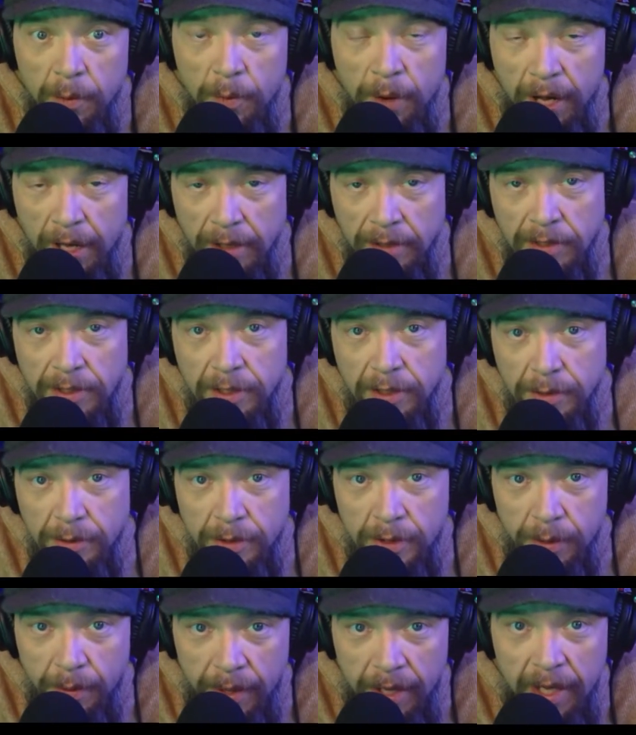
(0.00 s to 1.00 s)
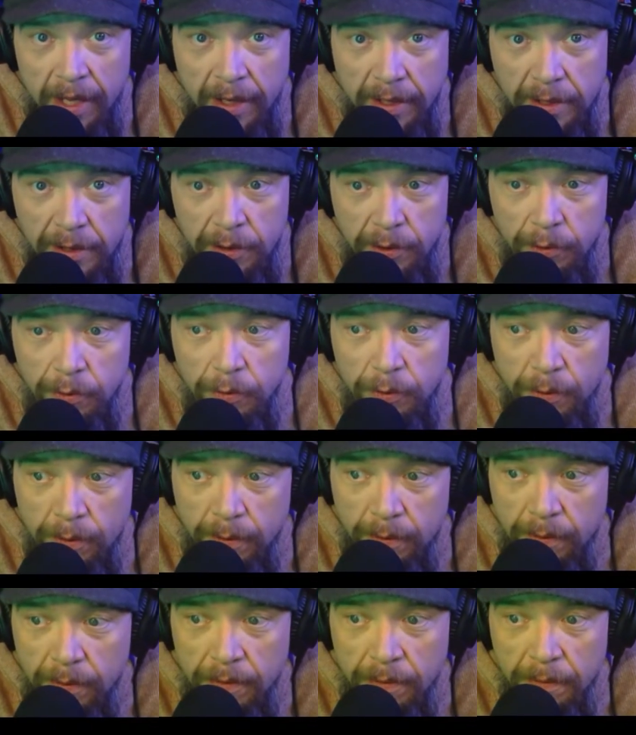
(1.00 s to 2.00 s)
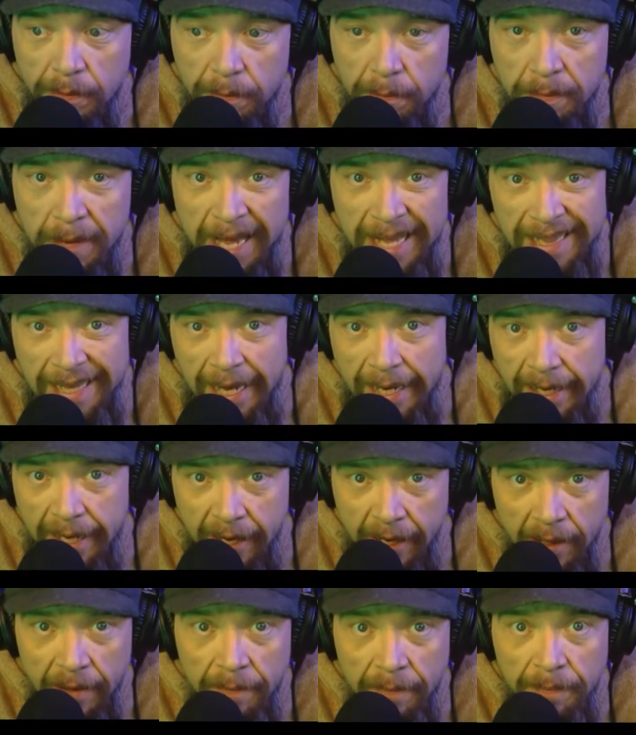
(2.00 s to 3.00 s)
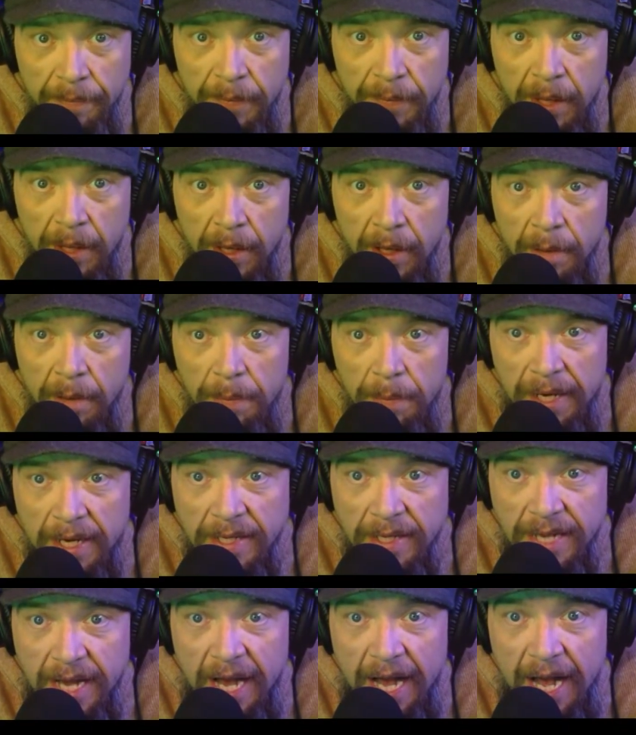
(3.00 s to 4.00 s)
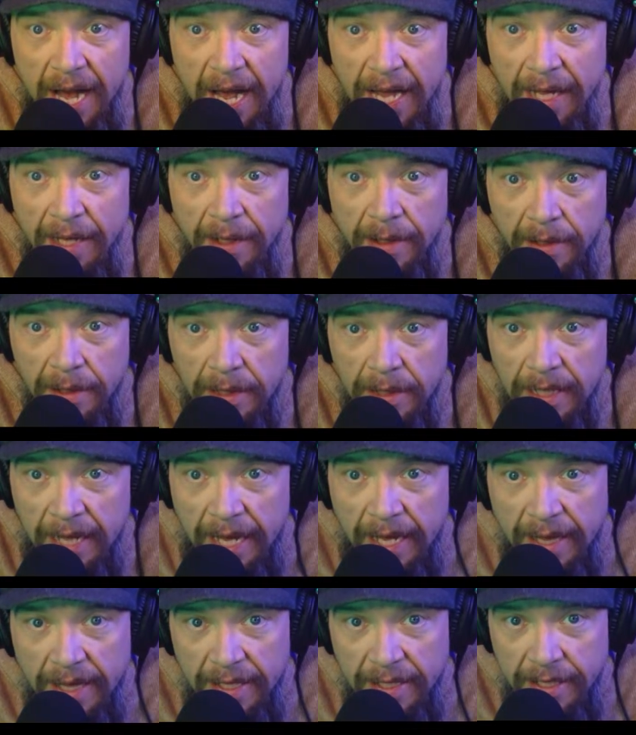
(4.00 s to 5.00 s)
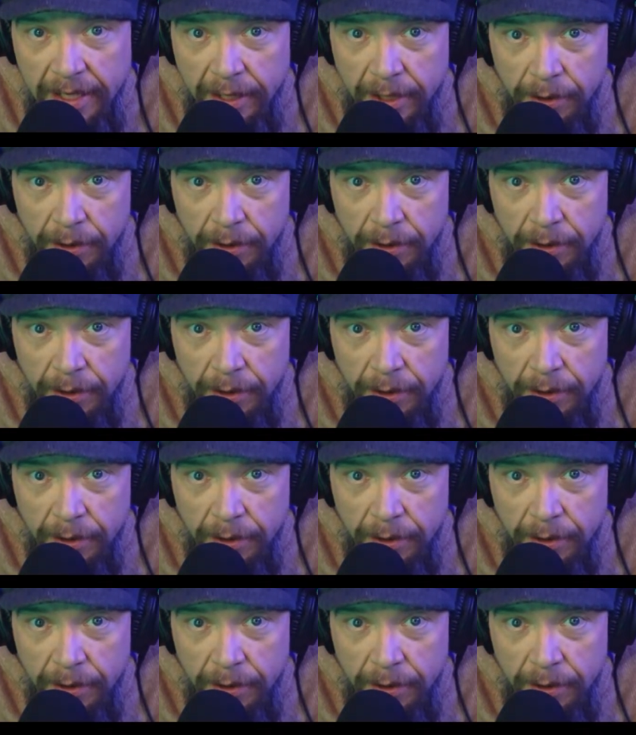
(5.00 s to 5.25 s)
while still doing it to my liking, because I like this